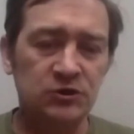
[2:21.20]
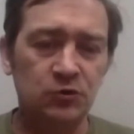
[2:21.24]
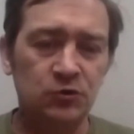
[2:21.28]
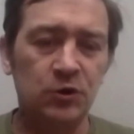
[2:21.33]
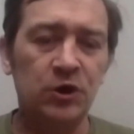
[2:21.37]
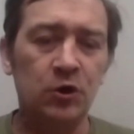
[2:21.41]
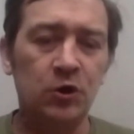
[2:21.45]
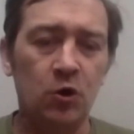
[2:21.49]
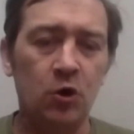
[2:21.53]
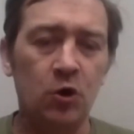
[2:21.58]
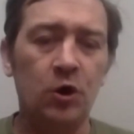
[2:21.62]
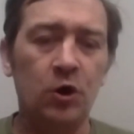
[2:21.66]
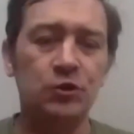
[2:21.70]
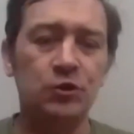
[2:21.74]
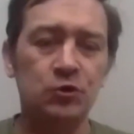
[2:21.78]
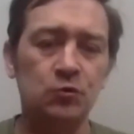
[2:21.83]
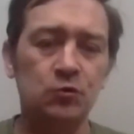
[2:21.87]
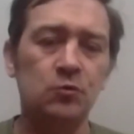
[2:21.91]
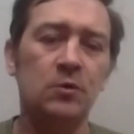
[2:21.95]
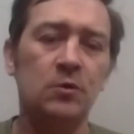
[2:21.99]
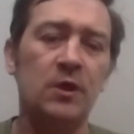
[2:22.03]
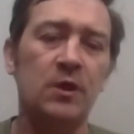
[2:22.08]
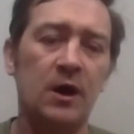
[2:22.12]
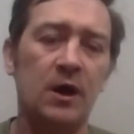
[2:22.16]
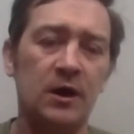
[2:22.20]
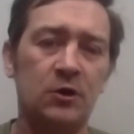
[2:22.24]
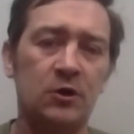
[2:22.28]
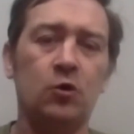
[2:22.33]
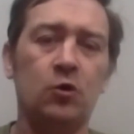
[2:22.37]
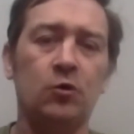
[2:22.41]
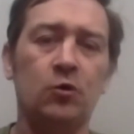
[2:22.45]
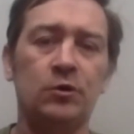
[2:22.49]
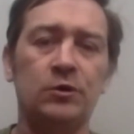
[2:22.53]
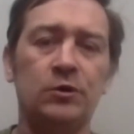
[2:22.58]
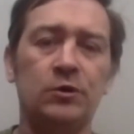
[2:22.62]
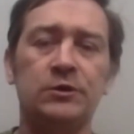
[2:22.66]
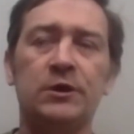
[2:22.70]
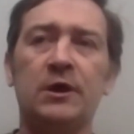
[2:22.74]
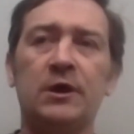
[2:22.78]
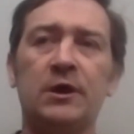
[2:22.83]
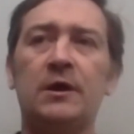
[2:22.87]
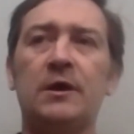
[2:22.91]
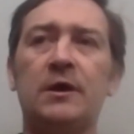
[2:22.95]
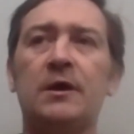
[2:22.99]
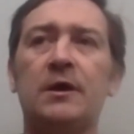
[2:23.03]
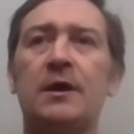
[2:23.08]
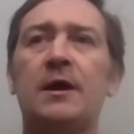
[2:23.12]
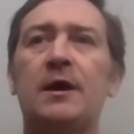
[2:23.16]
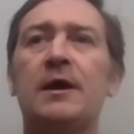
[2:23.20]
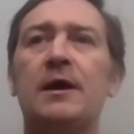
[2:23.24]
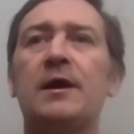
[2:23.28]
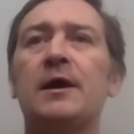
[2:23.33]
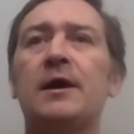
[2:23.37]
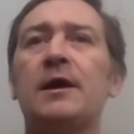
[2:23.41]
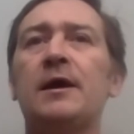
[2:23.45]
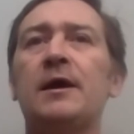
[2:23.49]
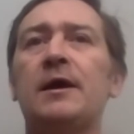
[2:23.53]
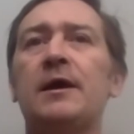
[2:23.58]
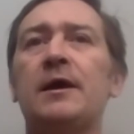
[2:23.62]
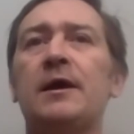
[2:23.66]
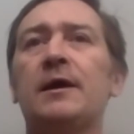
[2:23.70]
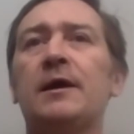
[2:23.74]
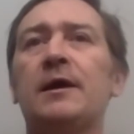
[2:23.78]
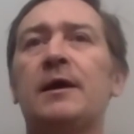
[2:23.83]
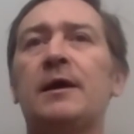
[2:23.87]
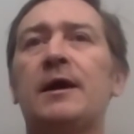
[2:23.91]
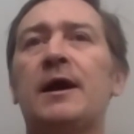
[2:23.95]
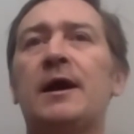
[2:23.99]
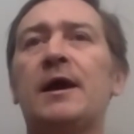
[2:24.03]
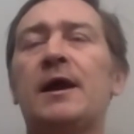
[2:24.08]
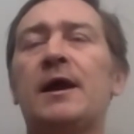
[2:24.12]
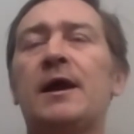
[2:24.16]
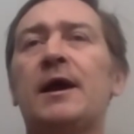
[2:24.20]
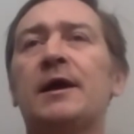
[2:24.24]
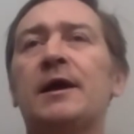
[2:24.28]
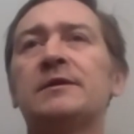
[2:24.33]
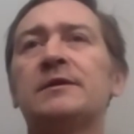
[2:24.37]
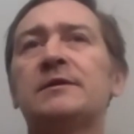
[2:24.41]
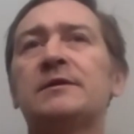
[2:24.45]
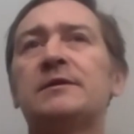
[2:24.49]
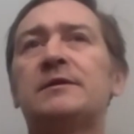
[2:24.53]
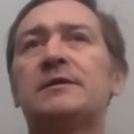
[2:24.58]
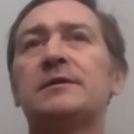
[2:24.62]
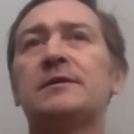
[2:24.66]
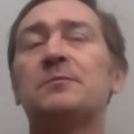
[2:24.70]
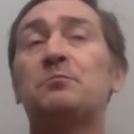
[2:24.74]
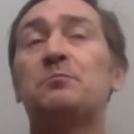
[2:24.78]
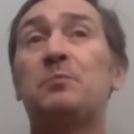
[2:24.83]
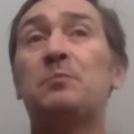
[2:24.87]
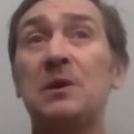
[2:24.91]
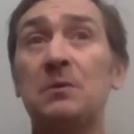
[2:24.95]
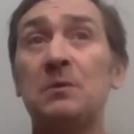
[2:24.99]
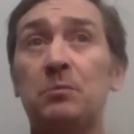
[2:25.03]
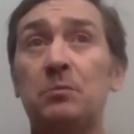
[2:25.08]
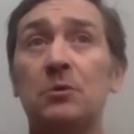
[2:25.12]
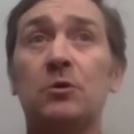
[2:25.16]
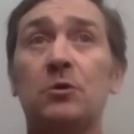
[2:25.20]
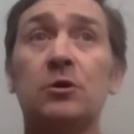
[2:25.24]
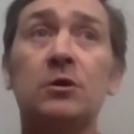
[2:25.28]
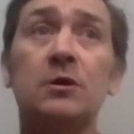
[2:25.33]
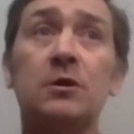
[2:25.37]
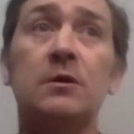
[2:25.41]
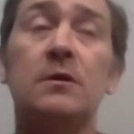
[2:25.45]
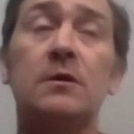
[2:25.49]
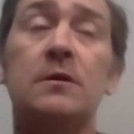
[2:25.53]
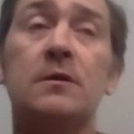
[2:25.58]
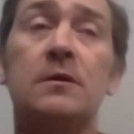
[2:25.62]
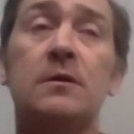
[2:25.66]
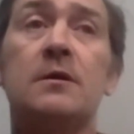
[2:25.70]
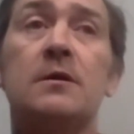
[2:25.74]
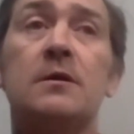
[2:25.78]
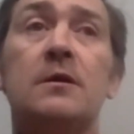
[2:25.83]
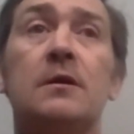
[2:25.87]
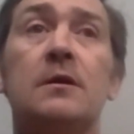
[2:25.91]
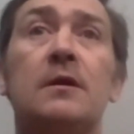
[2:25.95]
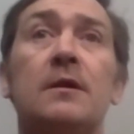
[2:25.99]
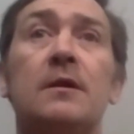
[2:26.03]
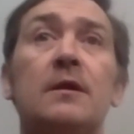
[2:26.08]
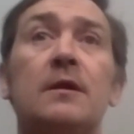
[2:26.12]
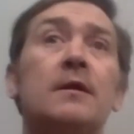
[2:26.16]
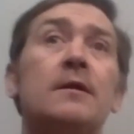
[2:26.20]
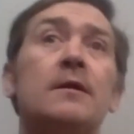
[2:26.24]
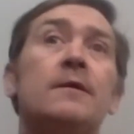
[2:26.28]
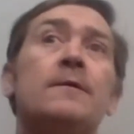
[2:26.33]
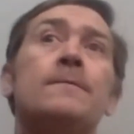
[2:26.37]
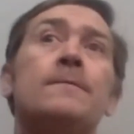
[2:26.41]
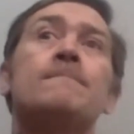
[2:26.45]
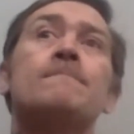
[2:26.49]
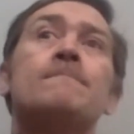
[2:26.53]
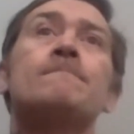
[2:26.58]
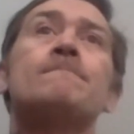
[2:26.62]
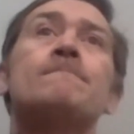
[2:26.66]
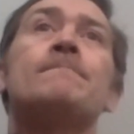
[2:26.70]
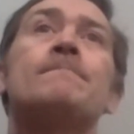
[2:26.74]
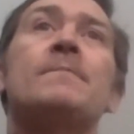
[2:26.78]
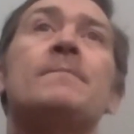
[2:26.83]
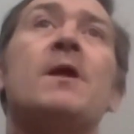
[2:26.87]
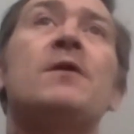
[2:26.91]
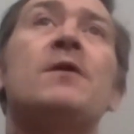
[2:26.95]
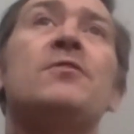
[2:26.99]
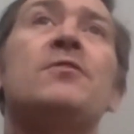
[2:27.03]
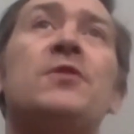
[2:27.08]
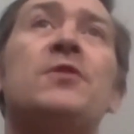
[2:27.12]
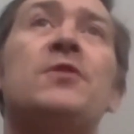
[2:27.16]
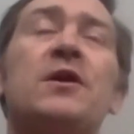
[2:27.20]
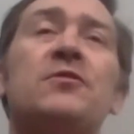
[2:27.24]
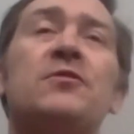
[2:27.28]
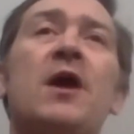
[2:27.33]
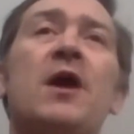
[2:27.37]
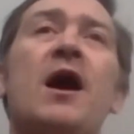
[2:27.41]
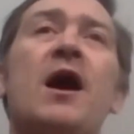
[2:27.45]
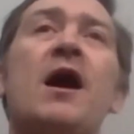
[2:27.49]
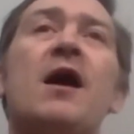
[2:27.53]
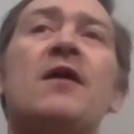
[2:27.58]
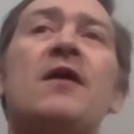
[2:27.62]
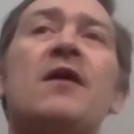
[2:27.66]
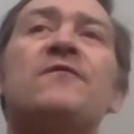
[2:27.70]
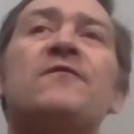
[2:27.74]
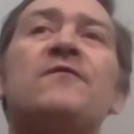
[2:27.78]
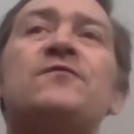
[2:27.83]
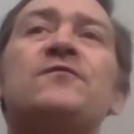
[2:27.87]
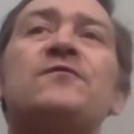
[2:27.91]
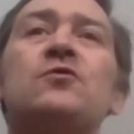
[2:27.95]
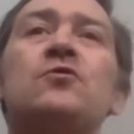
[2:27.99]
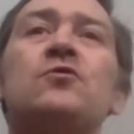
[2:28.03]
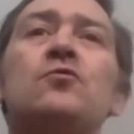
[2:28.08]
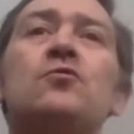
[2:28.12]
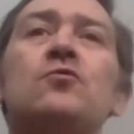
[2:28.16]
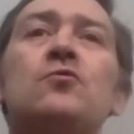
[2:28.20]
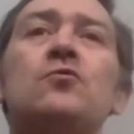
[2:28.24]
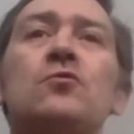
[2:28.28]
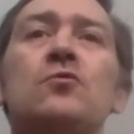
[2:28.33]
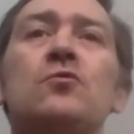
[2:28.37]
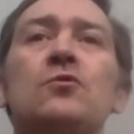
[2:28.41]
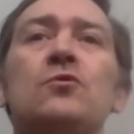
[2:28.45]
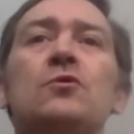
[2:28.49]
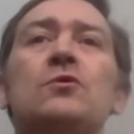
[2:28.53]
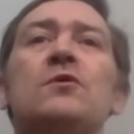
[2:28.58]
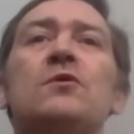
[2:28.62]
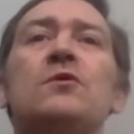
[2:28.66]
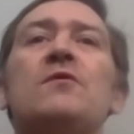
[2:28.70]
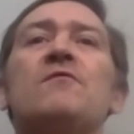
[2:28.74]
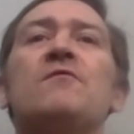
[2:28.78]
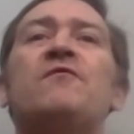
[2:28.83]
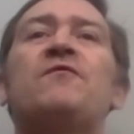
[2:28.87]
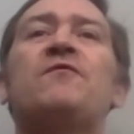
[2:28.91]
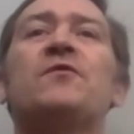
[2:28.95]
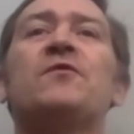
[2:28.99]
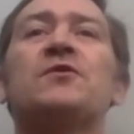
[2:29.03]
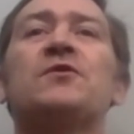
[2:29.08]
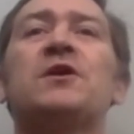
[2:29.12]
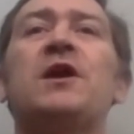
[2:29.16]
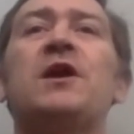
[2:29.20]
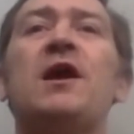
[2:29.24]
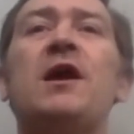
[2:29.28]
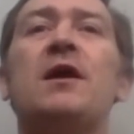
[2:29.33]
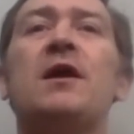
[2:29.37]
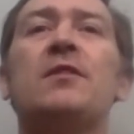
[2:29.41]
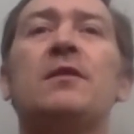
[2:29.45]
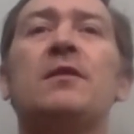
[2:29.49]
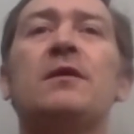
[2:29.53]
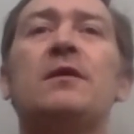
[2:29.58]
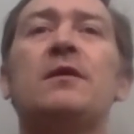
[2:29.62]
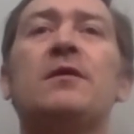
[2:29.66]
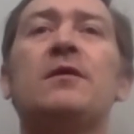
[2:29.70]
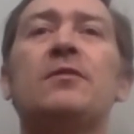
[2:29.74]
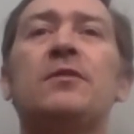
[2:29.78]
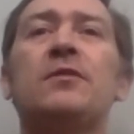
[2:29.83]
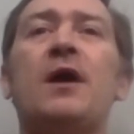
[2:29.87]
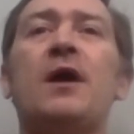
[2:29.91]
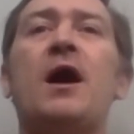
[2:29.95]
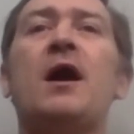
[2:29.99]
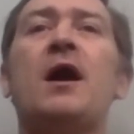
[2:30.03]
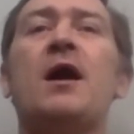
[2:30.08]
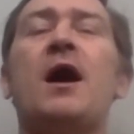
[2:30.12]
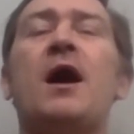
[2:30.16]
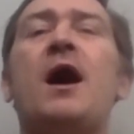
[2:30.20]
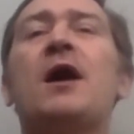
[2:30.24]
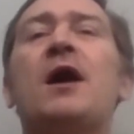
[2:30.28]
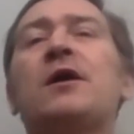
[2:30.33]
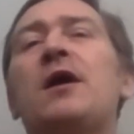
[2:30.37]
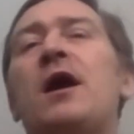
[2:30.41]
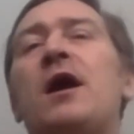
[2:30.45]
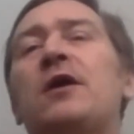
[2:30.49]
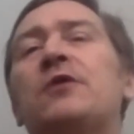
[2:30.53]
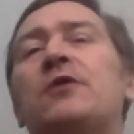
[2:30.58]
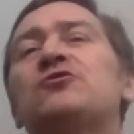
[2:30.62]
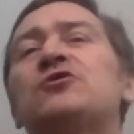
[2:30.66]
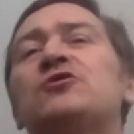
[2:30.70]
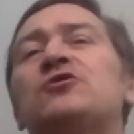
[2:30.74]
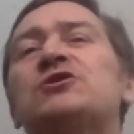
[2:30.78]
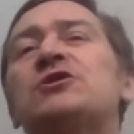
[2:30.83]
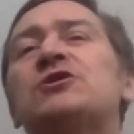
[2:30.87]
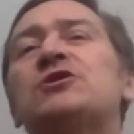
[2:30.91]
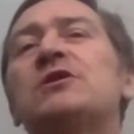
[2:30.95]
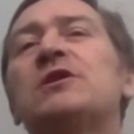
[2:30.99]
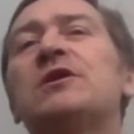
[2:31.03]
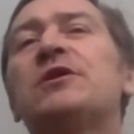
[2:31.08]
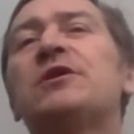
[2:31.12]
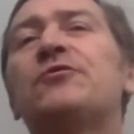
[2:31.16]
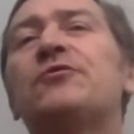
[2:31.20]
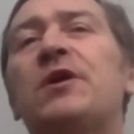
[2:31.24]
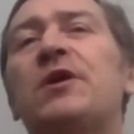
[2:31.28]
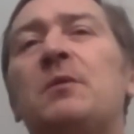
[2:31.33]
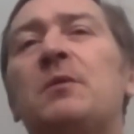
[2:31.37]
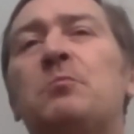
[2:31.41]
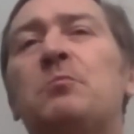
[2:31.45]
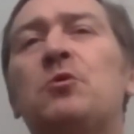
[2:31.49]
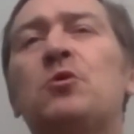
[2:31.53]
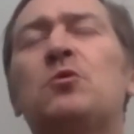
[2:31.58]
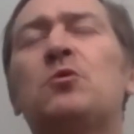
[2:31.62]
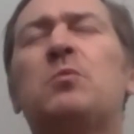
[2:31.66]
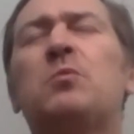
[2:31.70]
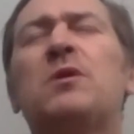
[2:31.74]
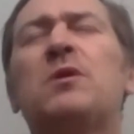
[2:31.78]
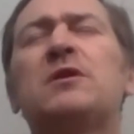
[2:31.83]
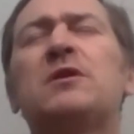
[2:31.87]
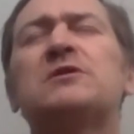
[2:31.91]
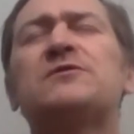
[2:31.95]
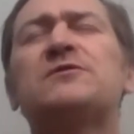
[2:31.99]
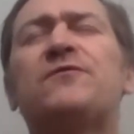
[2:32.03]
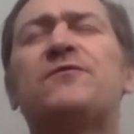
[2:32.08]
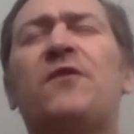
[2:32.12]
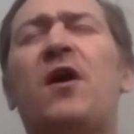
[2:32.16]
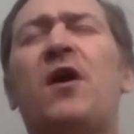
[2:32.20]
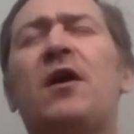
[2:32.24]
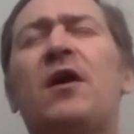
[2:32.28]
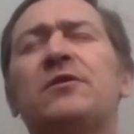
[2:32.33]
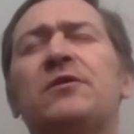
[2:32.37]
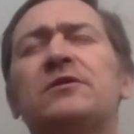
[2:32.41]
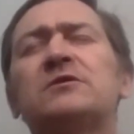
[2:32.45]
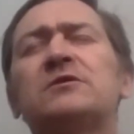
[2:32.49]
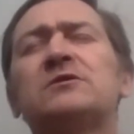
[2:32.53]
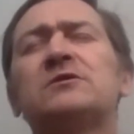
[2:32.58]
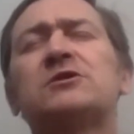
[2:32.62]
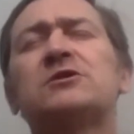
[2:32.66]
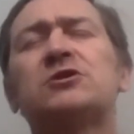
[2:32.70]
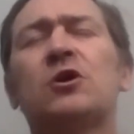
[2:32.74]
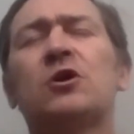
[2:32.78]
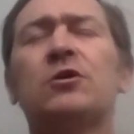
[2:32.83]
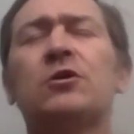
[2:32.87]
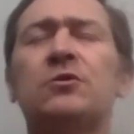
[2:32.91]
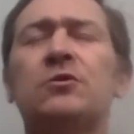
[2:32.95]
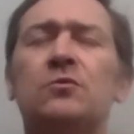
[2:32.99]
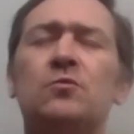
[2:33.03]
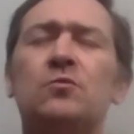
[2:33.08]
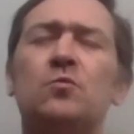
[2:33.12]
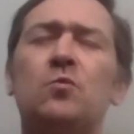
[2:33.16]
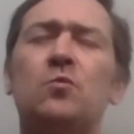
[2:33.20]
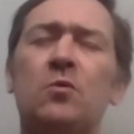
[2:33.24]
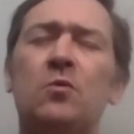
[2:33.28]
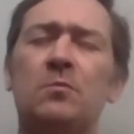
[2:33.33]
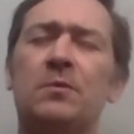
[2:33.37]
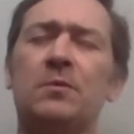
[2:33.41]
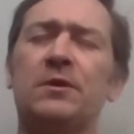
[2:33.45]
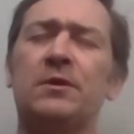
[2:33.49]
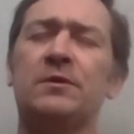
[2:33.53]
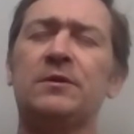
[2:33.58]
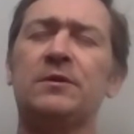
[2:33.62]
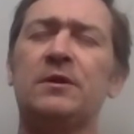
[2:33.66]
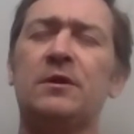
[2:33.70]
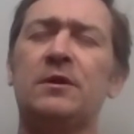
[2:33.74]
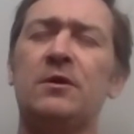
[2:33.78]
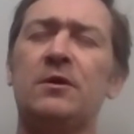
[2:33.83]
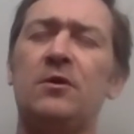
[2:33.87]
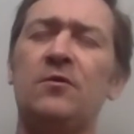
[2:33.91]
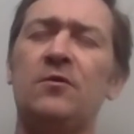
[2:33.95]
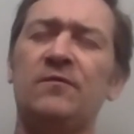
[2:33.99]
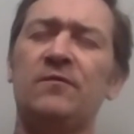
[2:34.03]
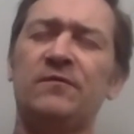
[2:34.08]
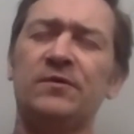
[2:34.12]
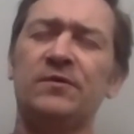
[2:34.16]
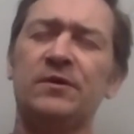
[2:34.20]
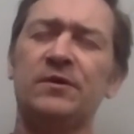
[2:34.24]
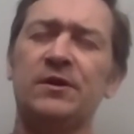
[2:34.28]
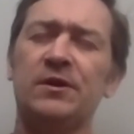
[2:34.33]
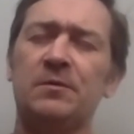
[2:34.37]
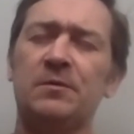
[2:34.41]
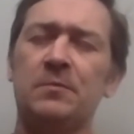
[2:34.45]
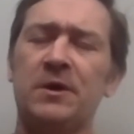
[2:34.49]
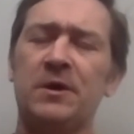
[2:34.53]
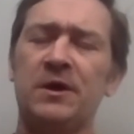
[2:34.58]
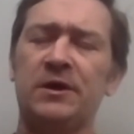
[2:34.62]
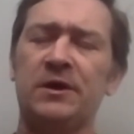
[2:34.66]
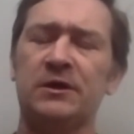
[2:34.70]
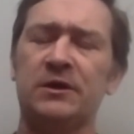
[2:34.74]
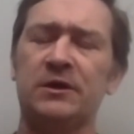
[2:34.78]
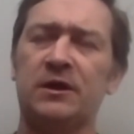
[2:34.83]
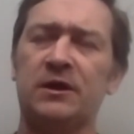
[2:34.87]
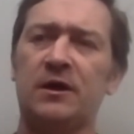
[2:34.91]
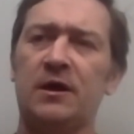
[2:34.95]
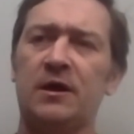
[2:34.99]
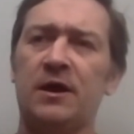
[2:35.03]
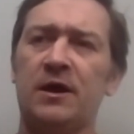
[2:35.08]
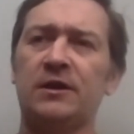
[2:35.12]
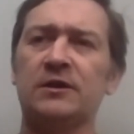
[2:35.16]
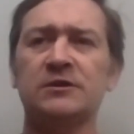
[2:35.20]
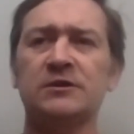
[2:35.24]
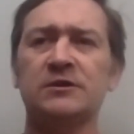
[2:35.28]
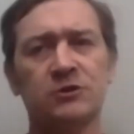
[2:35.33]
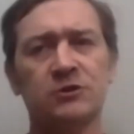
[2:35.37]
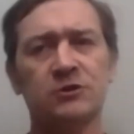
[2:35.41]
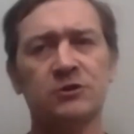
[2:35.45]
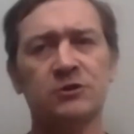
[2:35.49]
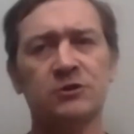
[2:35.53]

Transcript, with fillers: what you got to do with that coin, yeah. Uh, and people, they they have to forget. I, I recently read a book with this father and son woman over in America, and it's